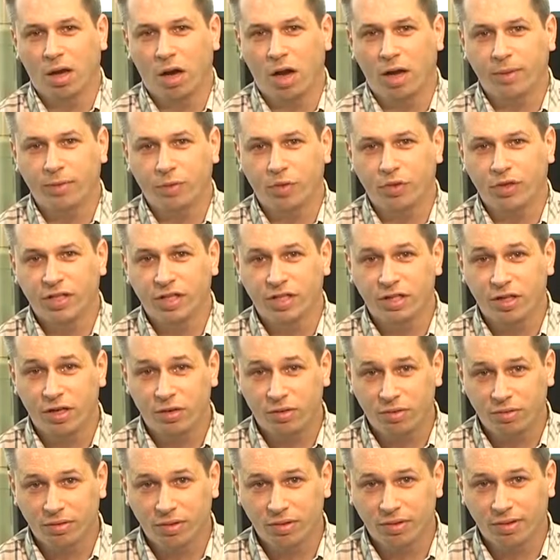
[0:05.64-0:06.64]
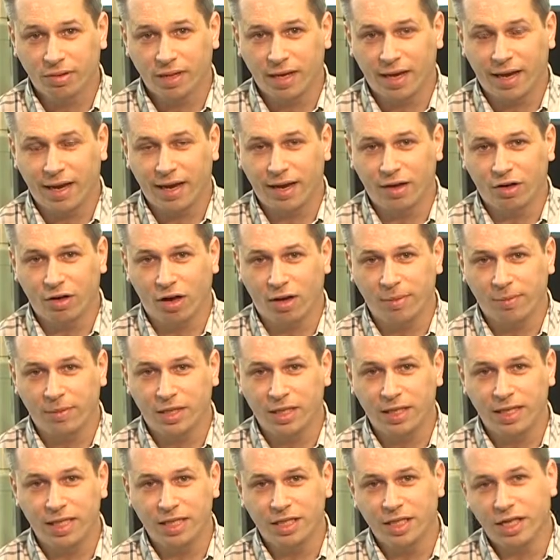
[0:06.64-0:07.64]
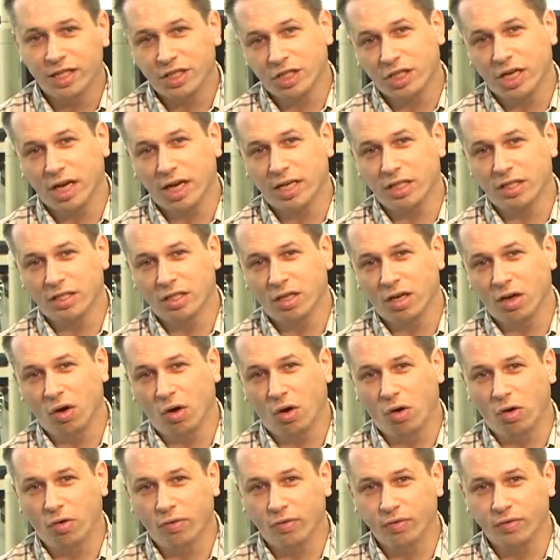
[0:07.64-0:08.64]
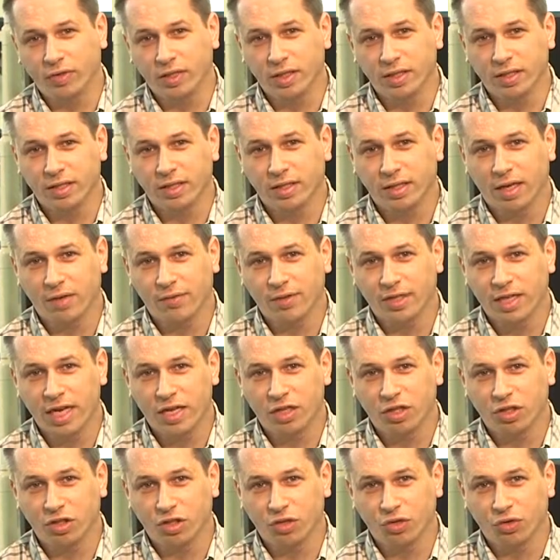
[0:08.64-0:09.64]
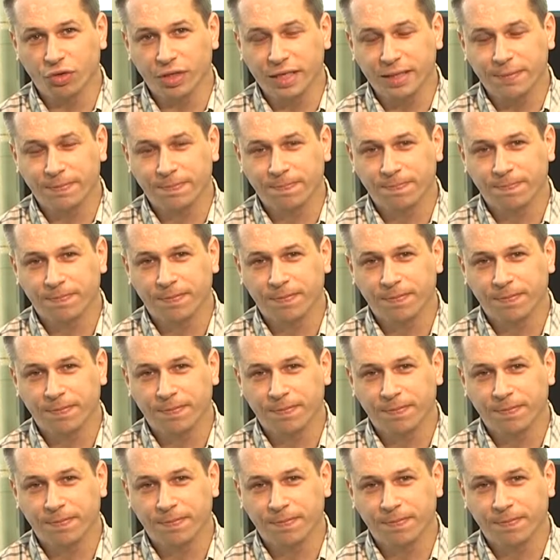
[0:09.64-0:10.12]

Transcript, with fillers: I'm Chris Stokes and I'm the lead educator of Discover Dentistry.